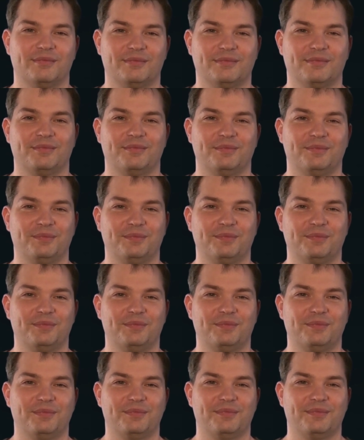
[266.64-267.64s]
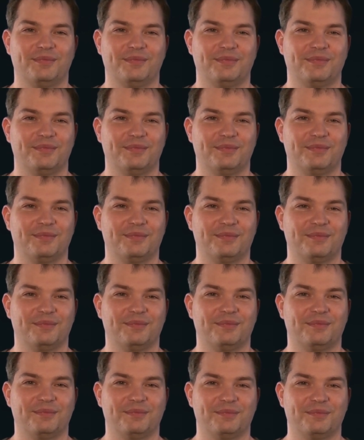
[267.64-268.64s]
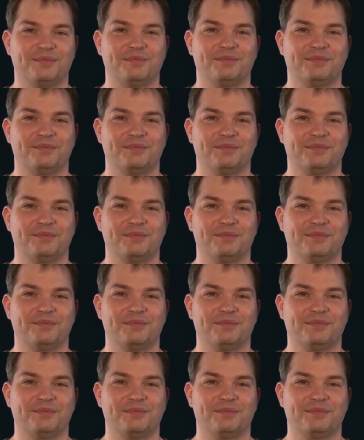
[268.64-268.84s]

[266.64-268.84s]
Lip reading: This person isn't speaking.